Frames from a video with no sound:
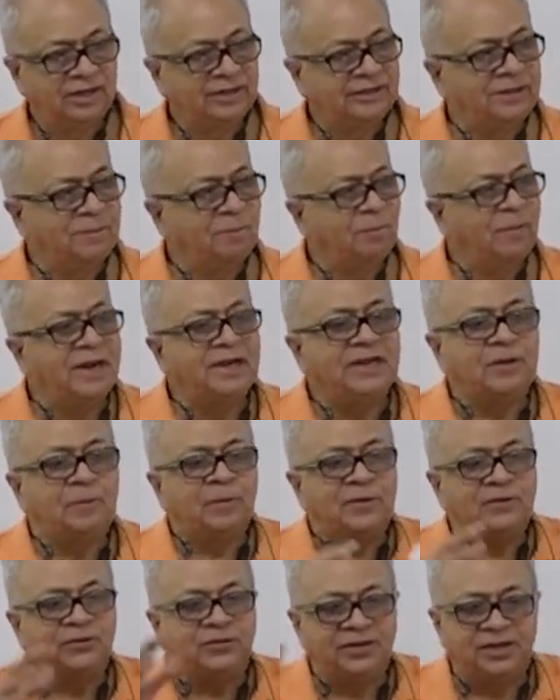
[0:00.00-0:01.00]
the
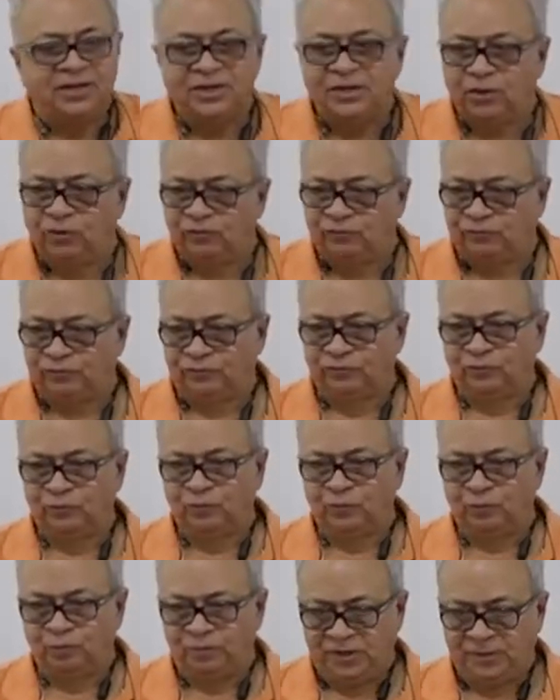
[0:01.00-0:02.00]
multiplicity of
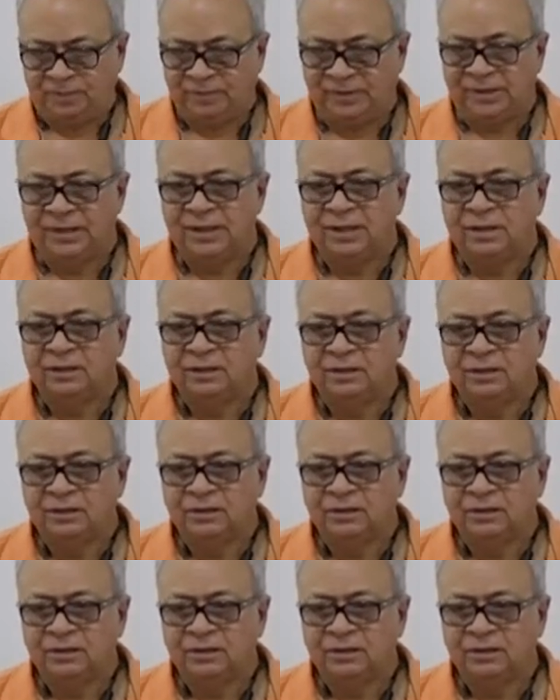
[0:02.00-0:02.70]
people